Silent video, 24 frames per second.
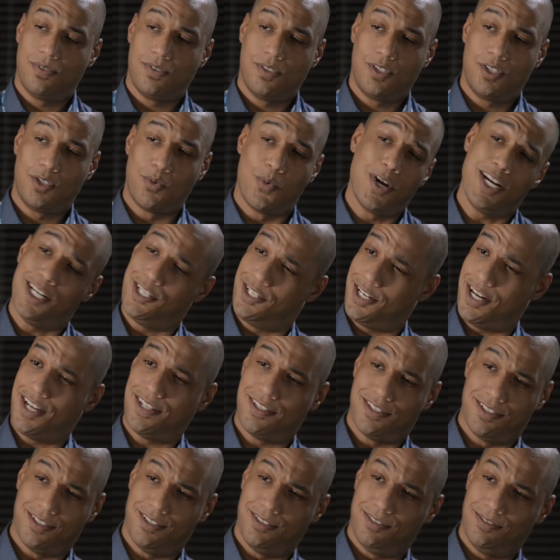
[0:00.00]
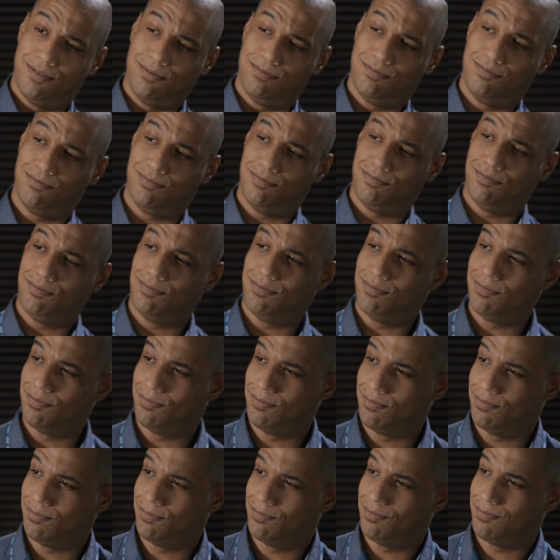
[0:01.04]
Dwayne Johnson.
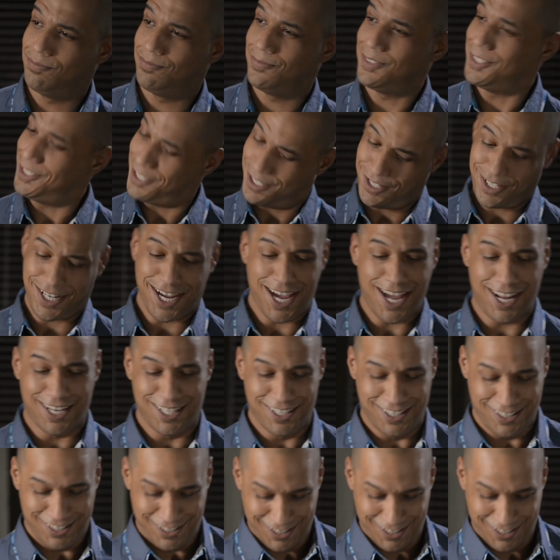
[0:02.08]
Still got it.